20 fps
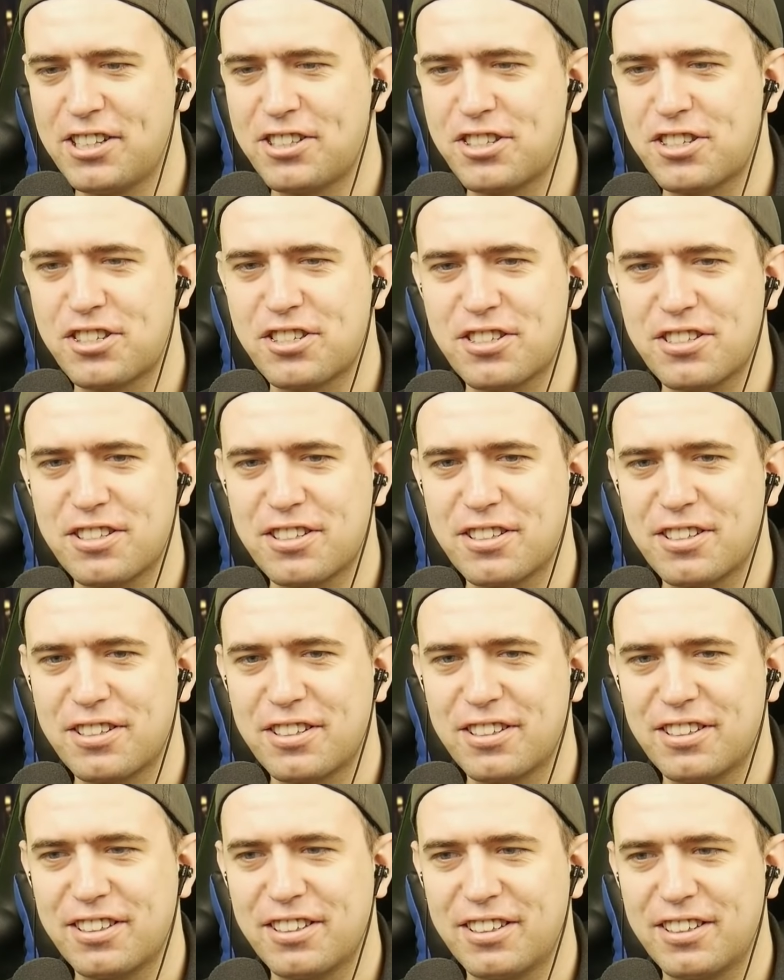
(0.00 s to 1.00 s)
It's
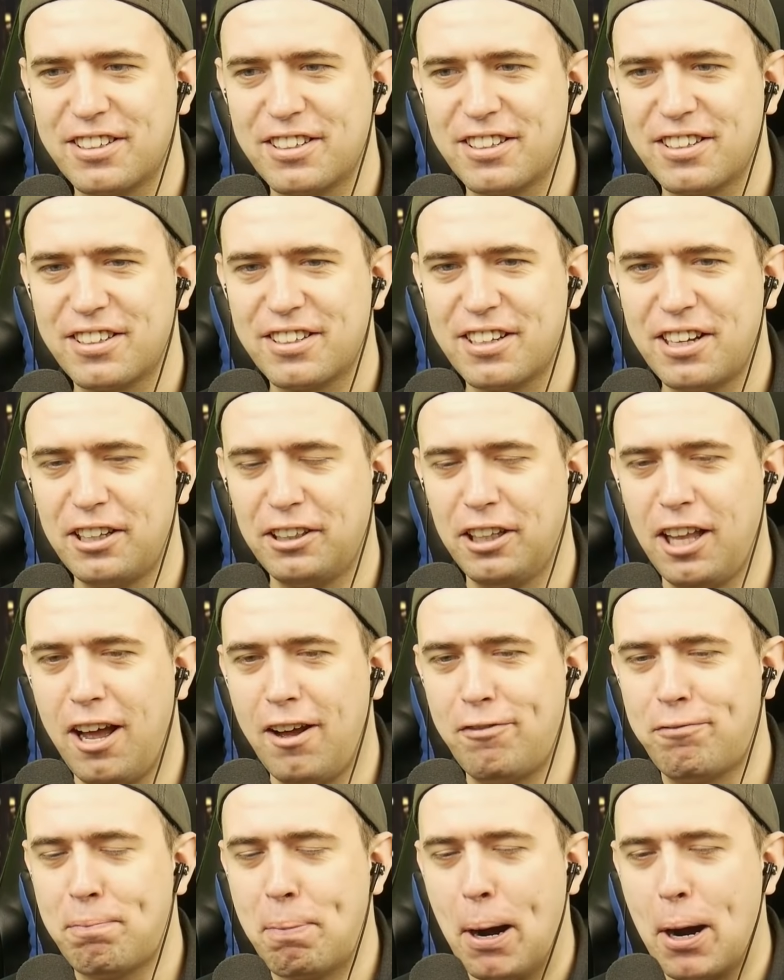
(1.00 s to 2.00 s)
a
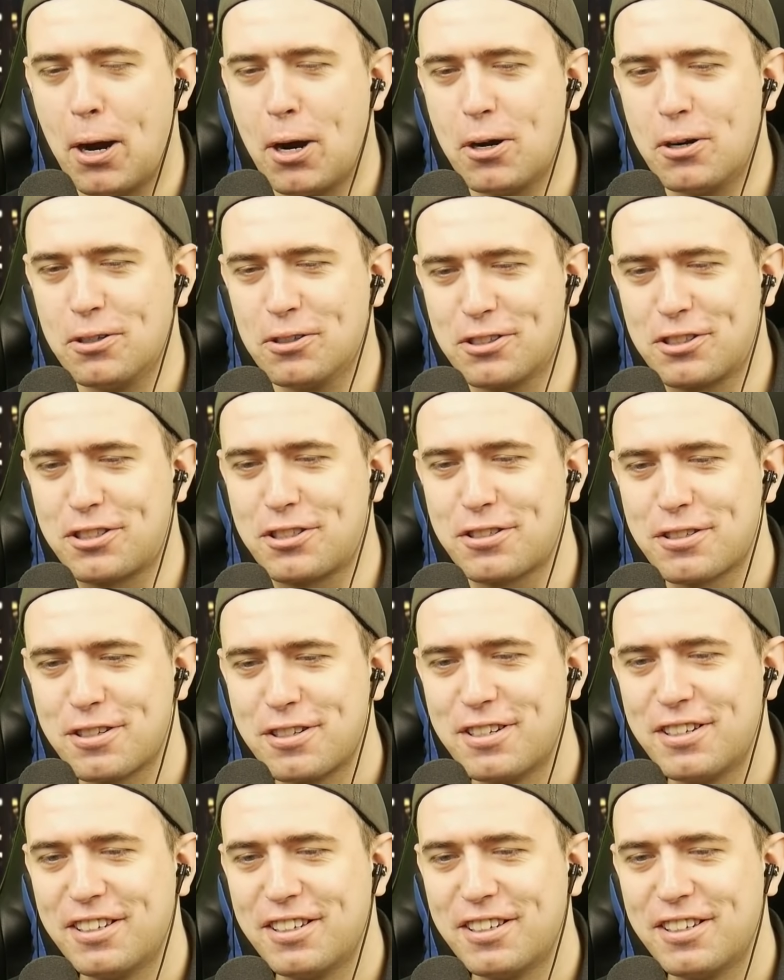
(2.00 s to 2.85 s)
love pose.